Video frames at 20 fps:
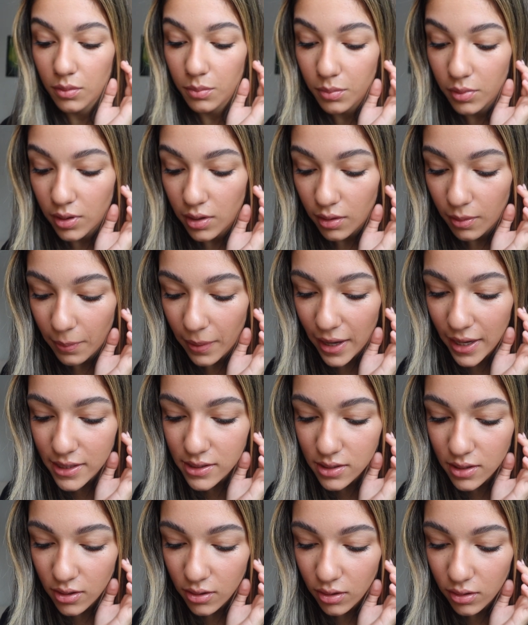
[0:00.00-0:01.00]
Put in the
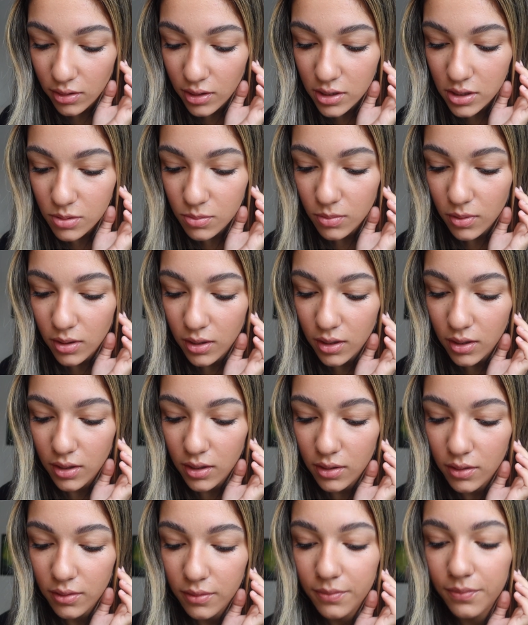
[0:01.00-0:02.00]
passcode on this
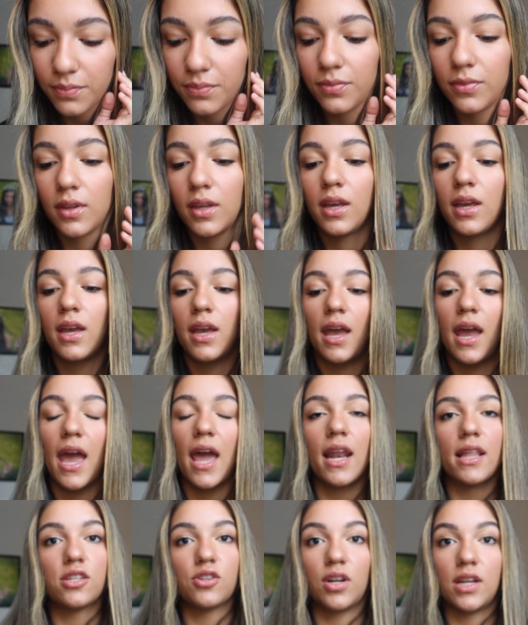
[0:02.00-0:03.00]
one
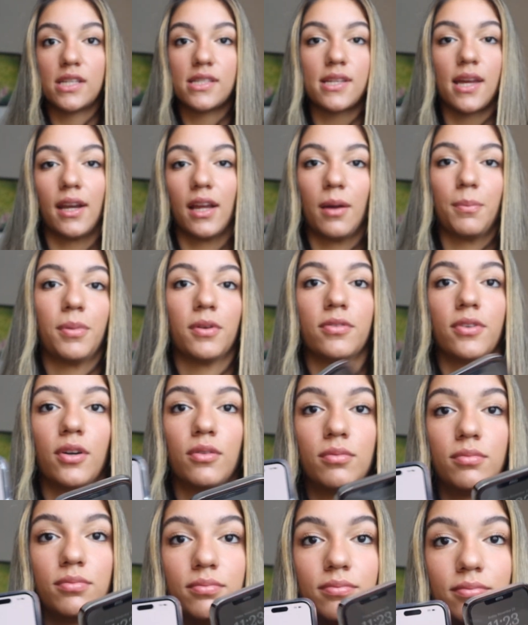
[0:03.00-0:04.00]
and it's already setting up your
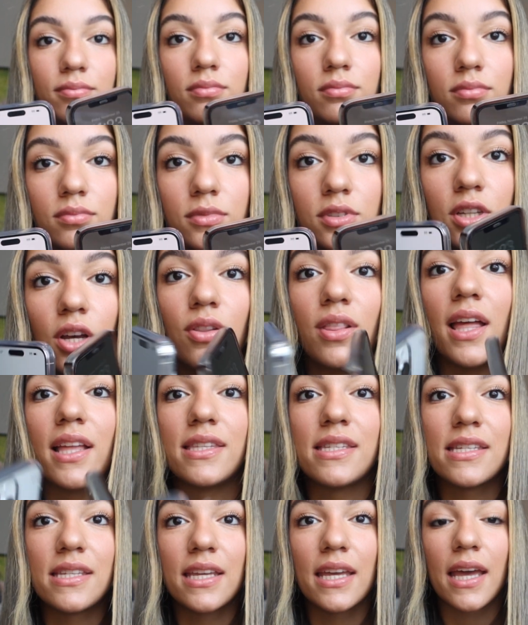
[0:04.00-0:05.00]
phone. So
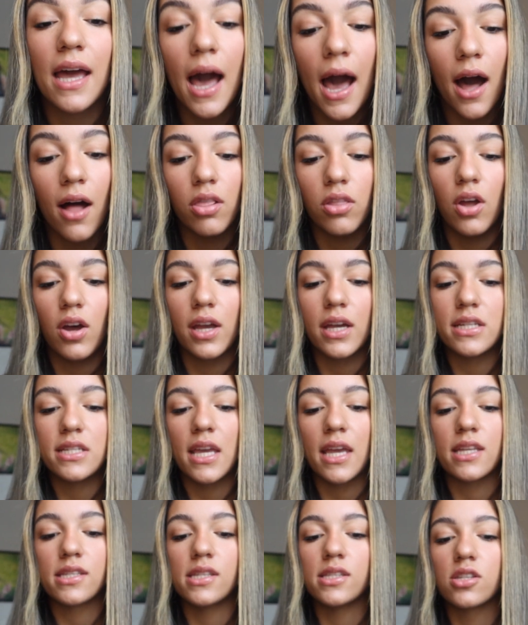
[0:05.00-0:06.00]
let's see how long it
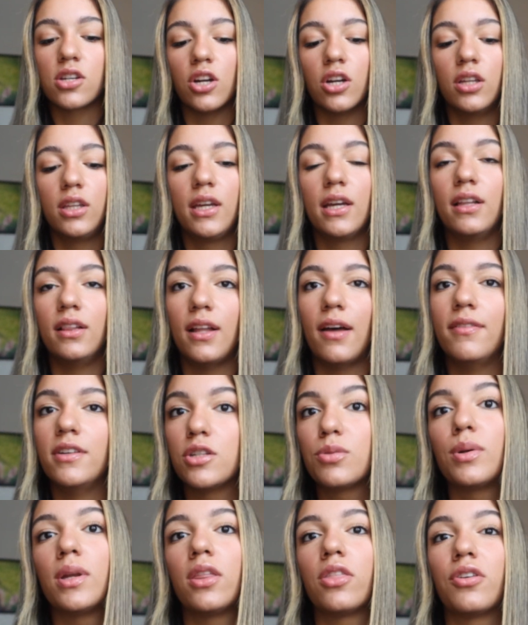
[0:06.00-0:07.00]
takes. It's currently
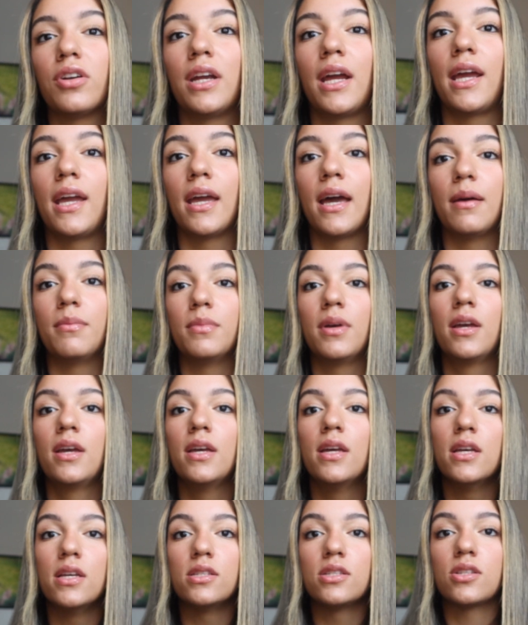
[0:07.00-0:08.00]
11:23 a.m.
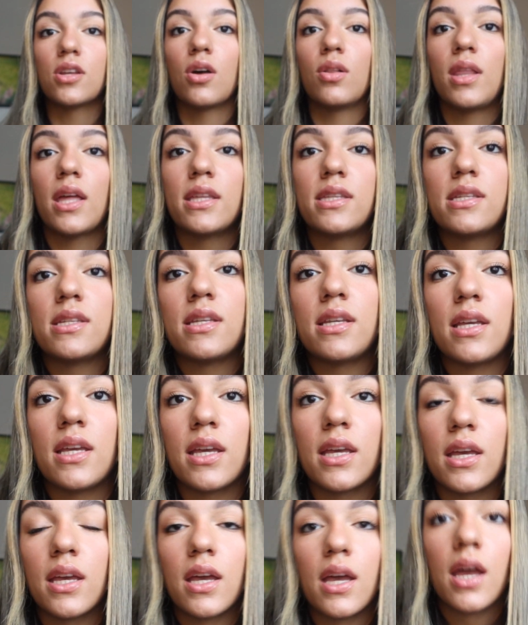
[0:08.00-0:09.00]
So let's
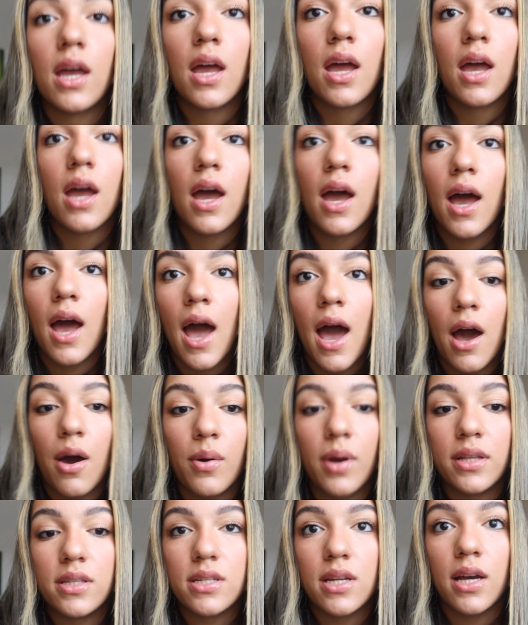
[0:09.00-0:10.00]
see how
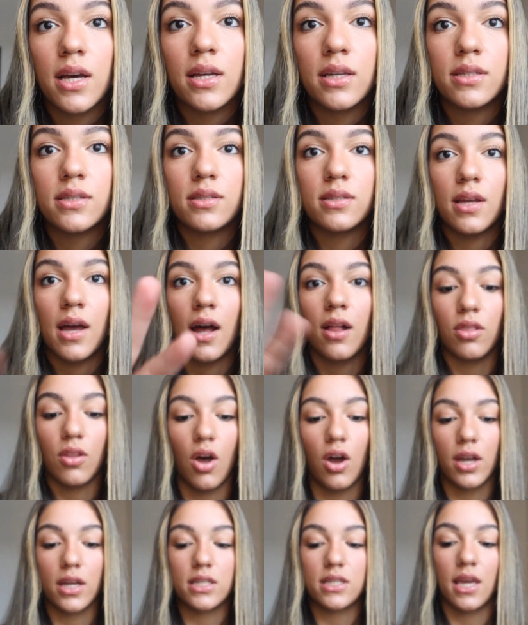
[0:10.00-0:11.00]
it does, how
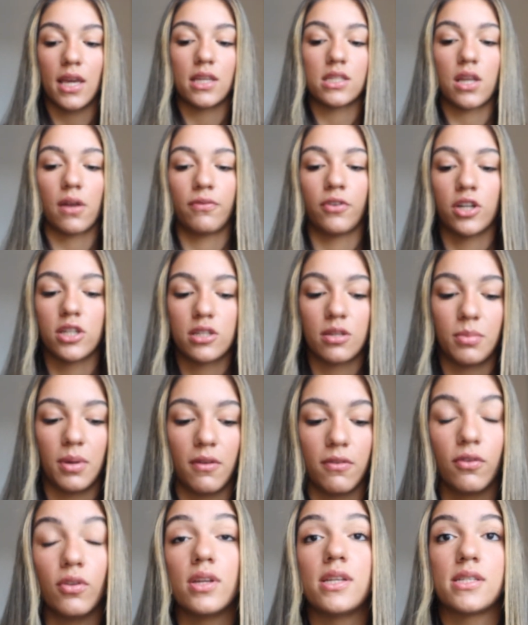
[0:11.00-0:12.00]
long it takes for it to be
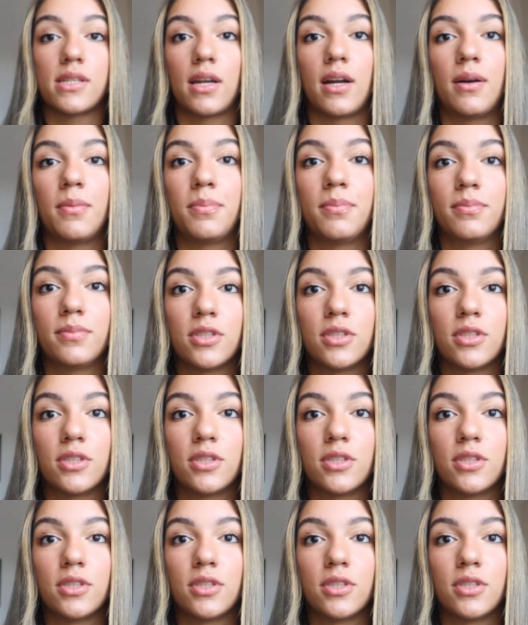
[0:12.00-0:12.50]
fully set up.